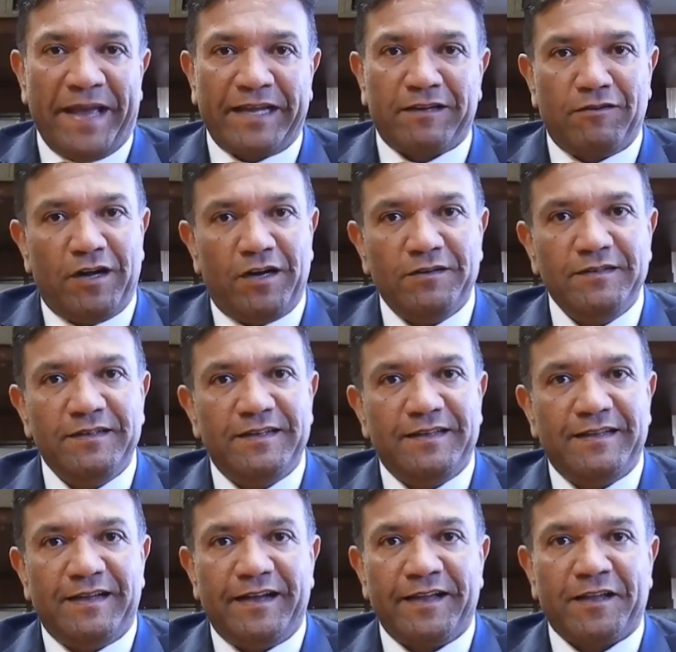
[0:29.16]
background,
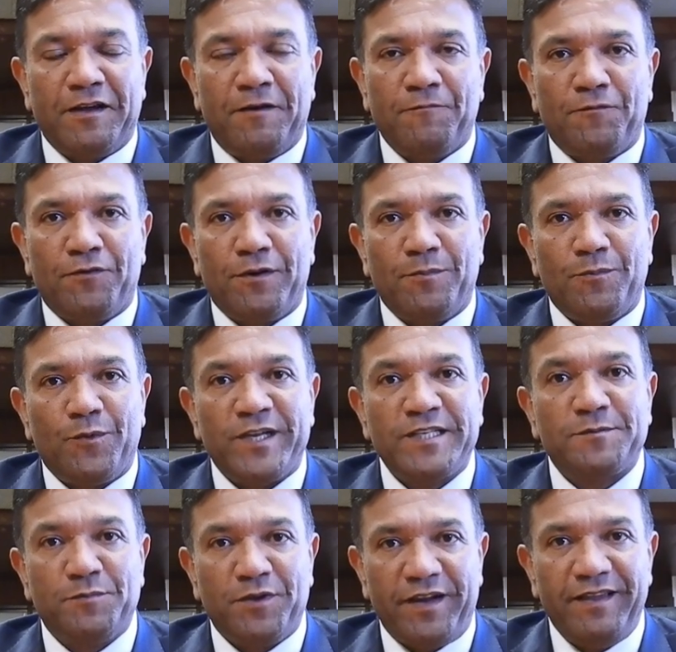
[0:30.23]
I come from
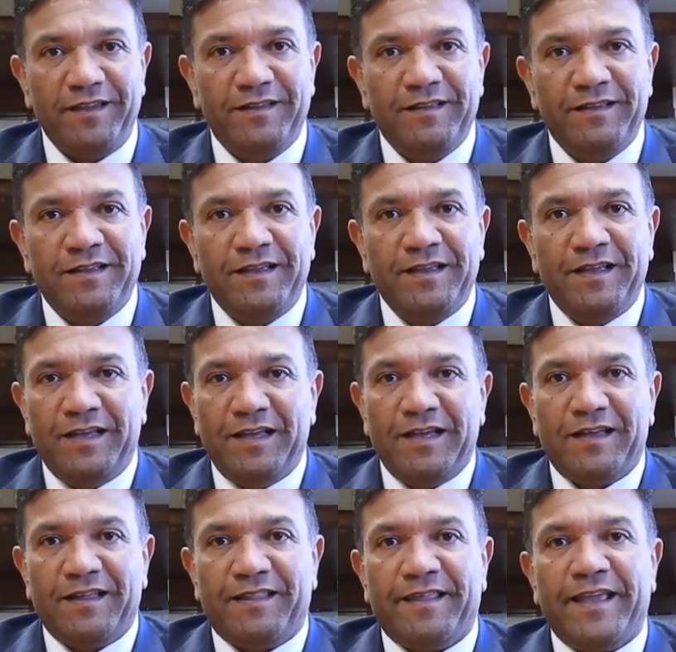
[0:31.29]
Westbury,
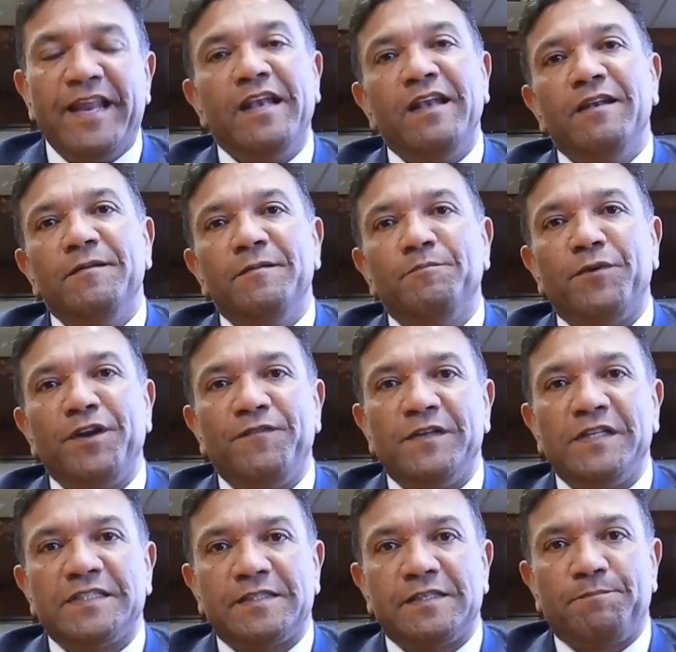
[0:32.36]
a then
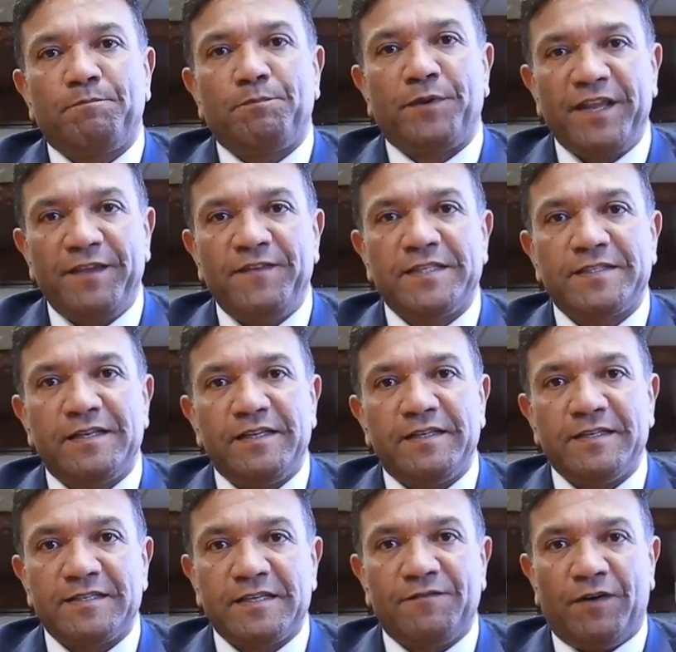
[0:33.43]
previously
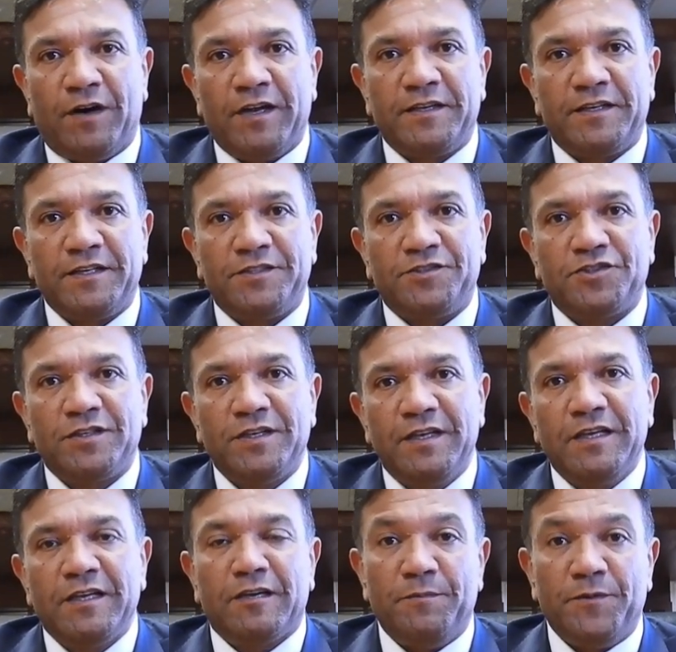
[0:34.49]
disadvantaged
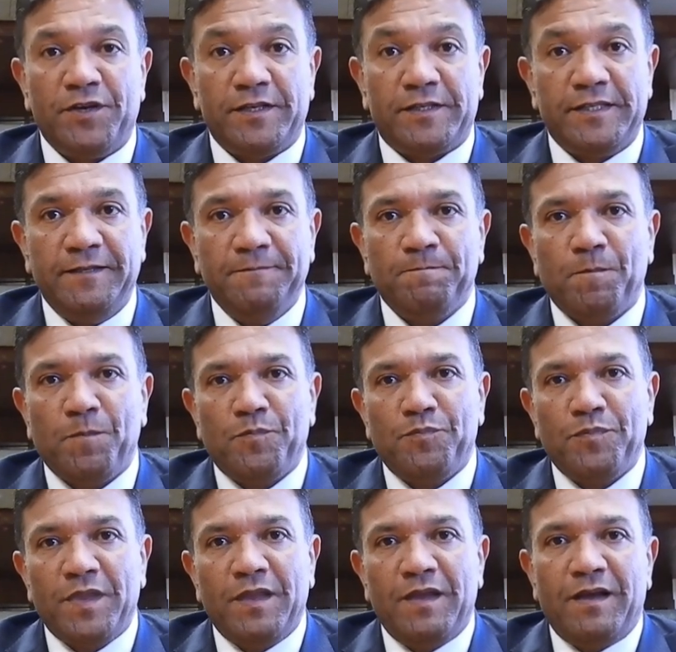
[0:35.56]
community.
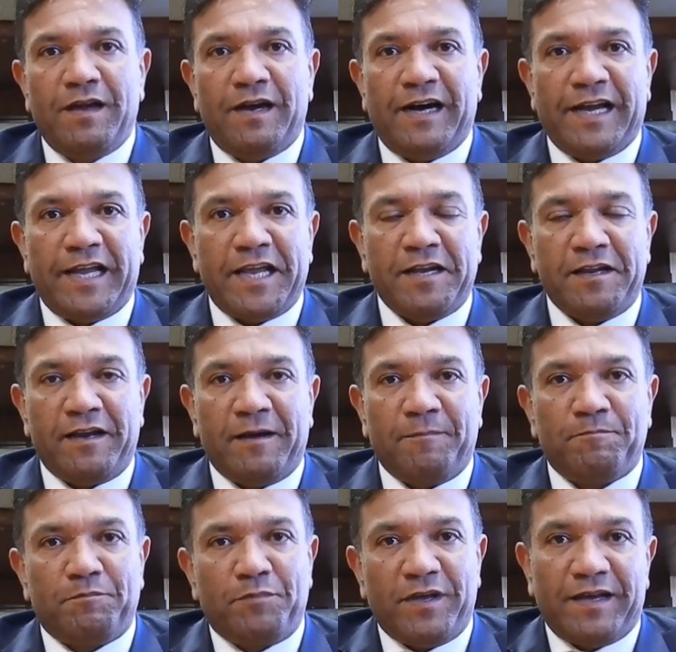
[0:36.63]
I ended
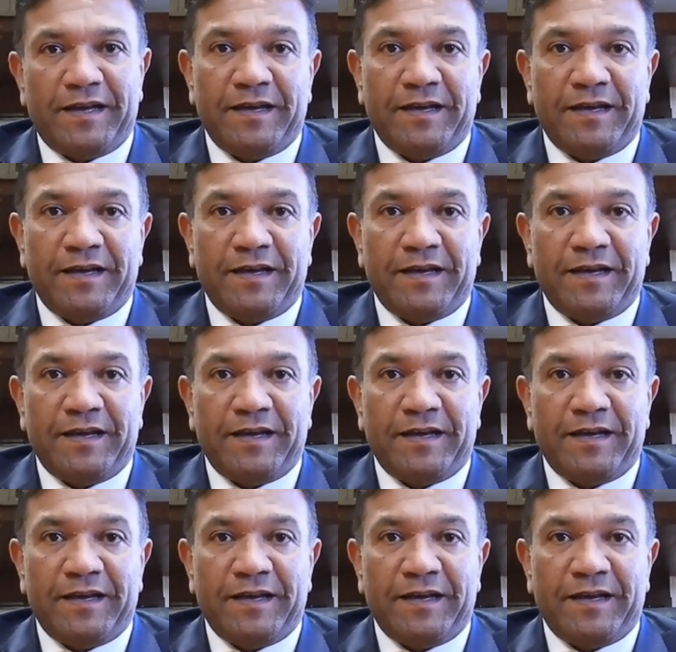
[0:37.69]
up